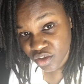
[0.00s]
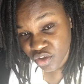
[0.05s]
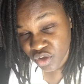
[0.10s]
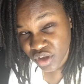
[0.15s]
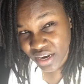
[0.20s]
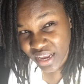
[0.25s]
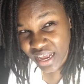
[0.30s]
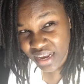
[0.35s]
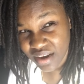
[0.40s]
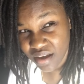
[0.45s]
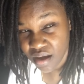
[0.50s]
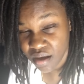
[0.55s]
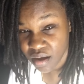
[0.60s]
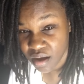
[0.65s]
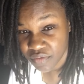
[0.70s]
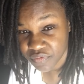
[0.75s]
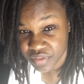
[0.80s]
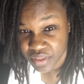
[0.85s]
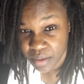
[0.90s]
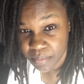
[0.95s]
You could add
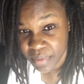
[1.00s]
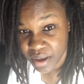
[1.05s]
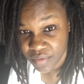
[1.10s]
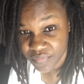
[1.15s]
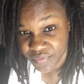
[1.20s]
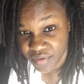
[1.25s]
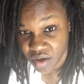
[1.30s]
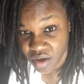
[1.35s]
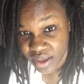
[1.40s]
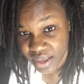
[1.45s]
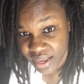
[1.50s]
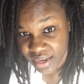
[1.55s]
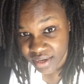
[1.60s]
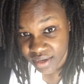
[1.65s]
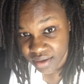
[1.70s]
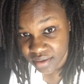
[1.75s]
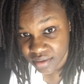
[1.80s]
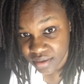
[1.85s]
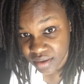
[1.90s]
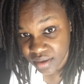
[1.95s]
half the amount that I
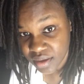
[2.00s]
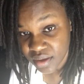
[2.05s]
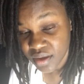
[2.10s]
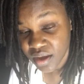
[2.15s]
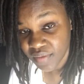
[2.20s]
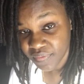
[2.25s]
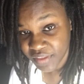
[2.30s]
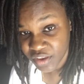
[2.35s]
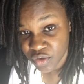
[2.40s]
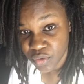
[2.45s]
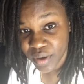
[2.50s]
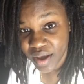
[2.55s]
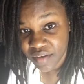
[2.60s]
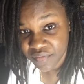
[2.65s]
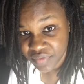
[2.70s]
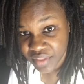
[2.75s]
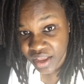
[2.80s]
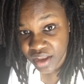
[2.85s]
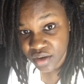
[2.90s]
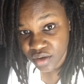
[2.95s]
added, and then you'll
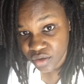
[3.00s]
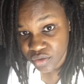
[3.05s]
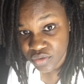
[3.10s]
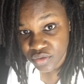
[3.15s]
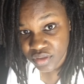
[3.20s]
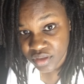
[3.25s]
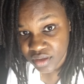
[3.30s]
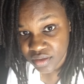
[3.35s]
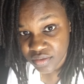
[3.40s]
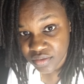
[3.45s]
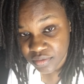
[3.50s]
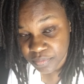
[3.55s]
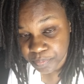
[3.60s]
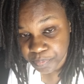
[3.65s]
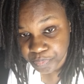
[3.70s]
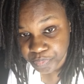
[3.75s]
have that looseness.